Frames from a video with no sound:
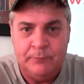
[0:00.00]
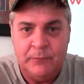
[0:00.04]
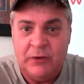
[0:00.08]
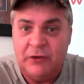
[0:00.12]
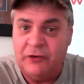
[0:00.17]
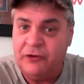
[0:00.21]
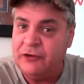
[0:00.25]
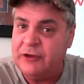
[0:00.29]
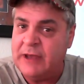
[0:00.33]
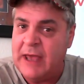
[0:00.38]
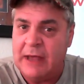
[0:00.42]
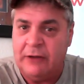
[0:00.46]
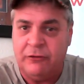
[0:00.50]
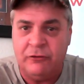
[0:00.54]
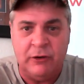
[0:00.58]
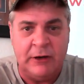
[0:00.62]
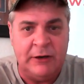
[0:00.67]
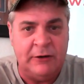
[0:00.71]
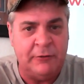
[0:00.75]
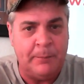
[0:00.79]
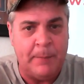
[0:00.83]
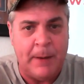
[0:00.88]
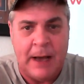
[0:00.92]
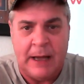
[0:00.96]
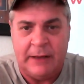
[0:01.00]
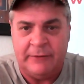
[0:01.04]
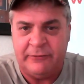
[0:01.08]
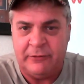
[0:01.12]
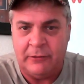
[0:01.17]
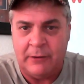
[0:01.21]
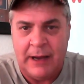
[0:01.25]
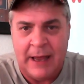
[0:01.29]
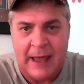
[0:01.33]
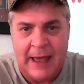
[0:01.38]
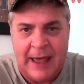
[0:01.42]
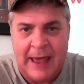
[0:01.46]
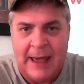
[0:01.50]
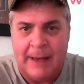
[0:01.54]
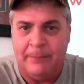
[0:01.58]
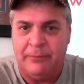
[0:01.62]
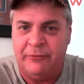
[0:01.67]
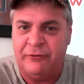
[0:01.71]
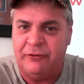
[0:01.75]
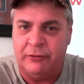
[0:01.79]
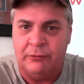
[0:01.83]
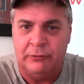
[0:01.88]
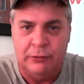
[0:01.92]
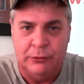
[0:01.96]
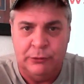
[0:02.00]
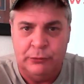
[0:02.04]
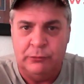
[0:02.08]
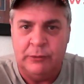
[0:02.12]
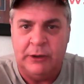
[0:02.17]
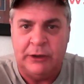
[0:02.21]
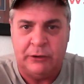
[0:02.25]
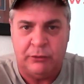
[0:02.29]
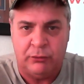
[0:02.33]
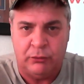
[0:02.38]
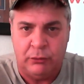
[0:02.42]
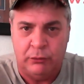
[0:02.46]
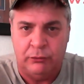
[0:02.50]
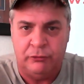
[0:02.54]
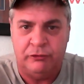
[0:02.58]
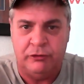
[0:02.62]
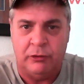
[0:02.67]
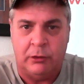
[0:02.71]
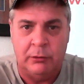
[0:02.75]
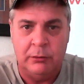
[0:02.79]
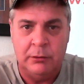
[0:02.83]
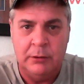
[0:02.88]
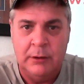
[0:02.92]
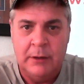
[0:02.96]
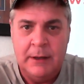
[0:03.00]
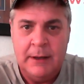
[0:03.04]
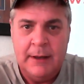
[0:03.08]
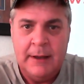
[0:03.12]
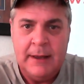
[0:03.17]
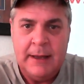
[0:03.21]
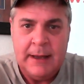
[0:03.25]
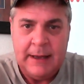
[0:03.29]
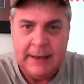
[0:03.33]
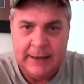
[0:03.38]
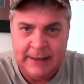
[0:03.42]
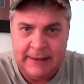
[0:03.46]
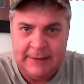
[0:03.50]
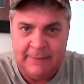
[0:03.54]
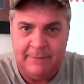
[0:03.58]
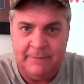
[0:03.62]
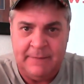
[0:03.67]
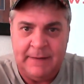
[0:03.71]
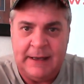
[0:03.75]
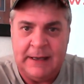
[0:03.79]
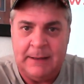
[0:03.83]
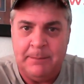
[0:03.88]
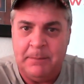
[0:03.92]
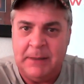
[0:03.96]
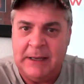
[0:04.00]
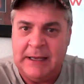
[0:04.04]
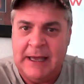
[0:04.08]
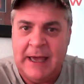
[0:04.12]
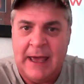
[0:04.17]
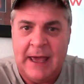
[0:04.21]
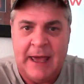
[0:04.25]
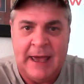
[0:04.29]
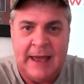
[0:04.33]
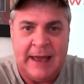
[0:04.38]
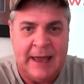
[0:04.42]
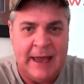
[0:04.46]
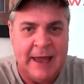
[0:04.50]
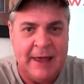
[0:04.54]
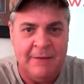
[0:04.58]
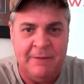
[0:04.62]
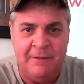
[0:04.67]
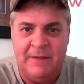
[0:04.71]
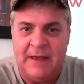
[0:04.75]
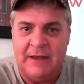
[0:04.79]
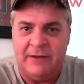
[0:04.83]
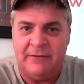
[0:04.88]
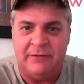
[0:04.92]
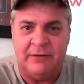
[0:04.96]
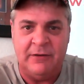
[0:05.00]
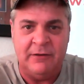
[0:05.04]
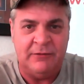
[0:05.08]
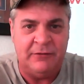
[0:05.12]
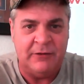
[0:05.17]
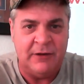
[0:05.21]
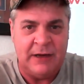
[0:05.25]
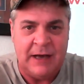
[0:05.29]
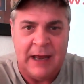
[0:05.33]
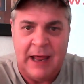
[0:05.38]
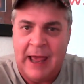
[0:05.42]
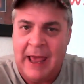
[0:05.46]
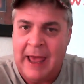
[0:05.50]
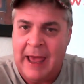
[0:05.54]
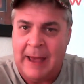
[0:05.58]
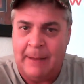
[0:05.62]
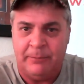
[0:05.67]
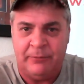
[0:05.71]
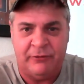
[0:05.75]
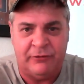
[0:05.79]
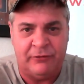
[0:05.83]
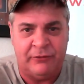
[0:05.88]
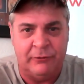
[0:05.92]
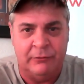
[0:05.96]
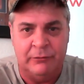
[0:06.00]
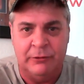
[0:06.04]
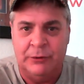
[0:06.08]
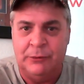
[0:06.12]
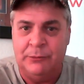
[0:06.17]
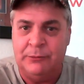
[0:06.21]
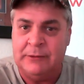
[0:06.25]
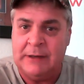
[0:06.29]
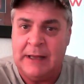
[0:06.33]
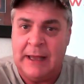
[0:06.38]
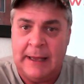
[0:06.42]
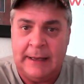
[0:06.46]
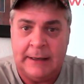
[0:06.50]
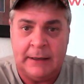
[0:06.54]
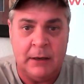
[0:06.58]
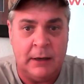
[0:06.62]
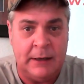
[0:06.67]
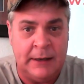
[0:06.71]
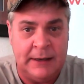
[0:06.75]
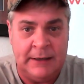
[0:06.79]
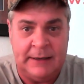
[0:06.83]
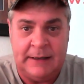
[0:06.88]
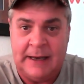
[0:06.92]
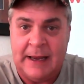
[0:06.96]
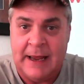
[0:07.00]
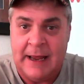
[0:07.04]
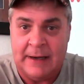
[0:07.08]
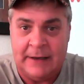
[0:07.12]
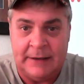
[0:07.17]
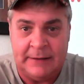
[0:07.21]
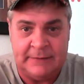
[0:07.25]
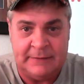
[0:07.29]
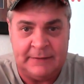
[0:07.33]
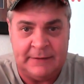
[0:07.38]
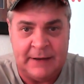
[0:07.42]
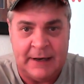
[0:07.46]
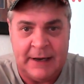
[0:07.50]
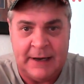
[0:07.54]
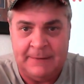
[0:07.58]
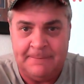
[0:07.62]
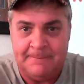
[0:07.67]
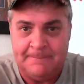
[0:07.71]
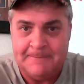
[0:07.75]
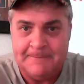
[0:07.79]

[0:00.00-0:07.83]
Scheduling spots are absolutely crucial in the NBA, and this is an absolute take on Indiana tonight.